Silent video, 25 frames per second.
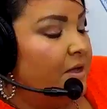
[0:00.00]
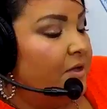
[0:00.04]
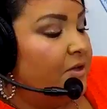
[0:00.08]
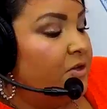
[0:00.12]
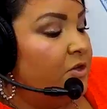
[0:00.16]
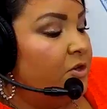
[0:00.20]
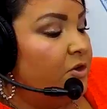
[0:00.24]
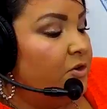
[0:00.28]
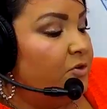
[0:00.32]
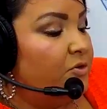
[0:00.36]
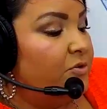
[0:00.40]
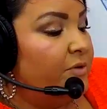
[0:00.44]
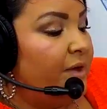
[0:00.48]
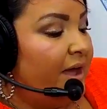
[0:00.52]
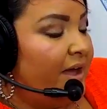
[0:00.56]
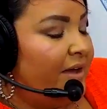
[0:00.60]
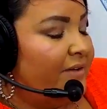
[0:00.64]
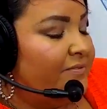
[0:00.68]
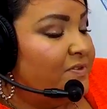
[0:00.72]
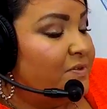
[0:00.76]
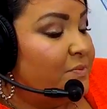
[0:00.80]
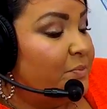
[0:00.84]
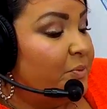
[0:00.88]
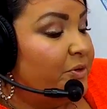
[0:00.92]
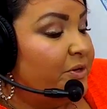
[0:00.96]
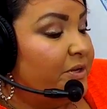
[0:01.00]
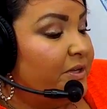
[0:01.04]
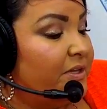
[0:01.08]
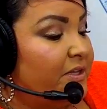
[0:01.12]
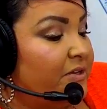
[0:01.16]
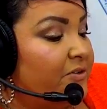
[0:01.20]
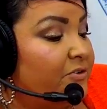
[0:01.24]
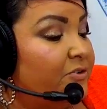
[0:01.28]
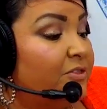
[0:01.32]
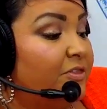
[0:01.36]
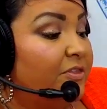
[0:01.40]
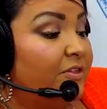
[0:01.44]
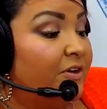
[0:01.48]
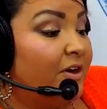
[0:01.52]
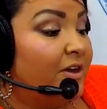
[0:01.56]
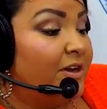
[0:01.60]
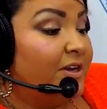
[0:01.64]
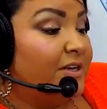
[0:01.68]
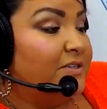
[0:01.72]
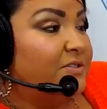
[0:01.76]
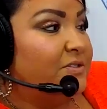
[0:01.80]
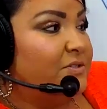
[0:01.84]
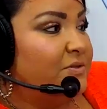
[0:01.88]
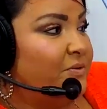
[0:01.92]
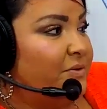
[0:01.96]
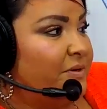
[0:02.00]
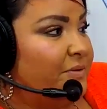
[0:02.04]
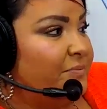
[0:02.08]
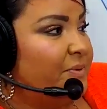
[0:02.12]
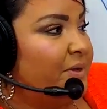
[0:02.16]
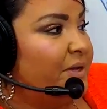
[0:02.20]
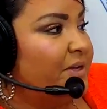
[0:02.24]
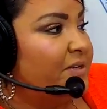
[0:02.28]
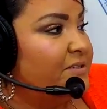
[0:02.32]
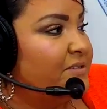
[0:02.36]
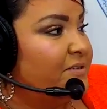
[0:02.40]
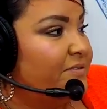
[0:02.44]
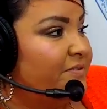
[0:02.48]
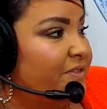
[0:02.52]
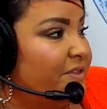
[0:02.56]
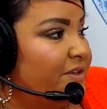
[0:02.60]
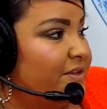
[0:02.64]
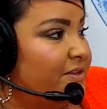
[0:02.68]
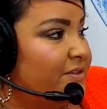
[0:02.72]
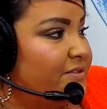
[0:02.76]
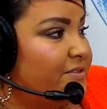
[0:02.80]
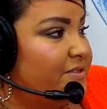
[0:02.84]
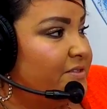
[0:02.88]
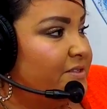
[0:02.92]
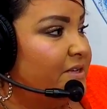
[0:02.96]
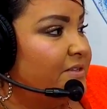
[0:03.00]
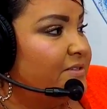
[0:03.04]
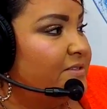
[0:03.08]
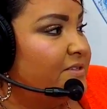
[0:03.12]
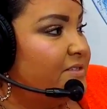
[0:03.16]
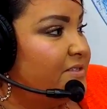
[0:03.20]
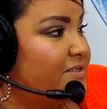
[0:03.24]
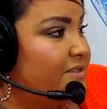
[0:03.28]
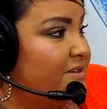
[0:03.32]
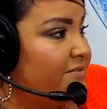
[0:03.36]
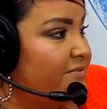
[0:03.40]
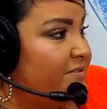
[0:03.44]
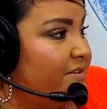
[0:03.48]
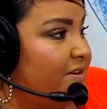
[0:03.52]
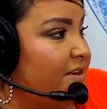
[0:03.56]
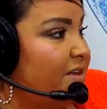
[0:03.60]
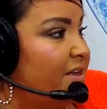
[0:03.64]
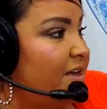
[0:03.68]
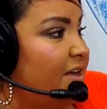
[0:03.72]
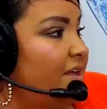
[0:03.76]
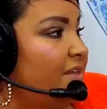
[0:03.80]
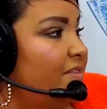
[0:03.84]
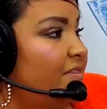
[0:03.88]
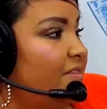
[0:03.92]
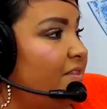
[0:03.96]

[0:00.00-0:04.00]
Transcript: you have to put a little thought into it because of the sensitivity and